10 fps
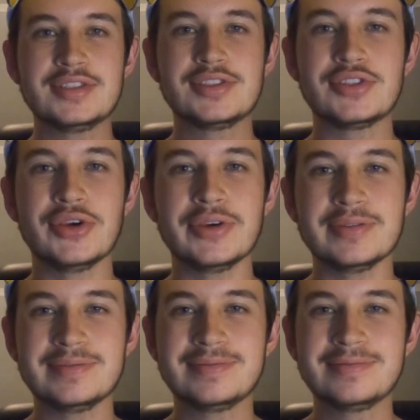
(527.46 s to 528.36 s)
So,
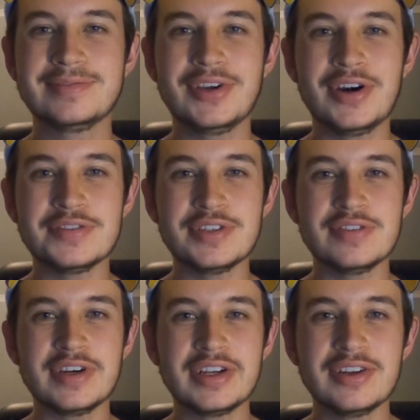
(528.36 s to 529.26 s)
after a
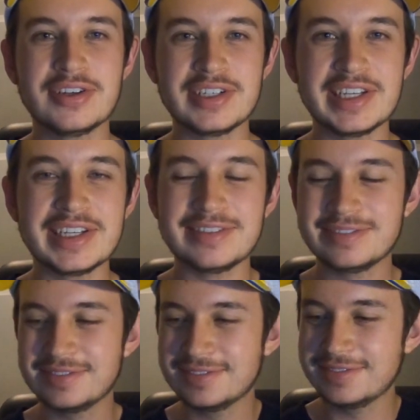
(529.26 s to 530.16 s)
very long day,
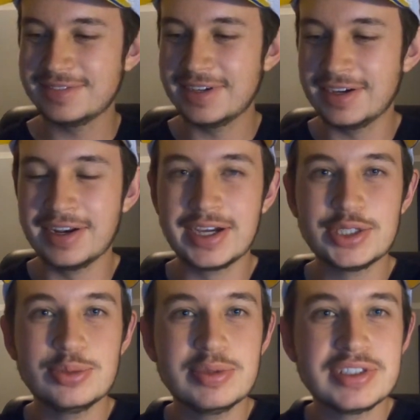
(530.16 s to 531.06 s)
I'd like
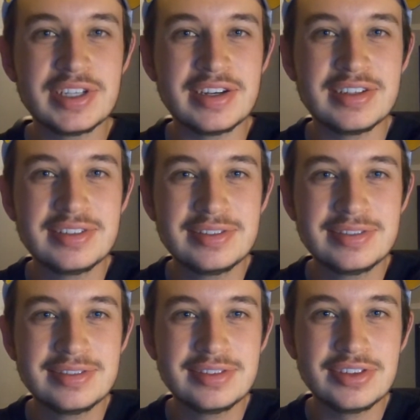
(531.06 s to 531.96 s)
to present
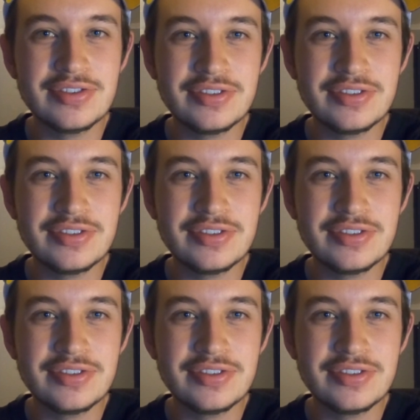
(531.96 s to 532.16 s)
the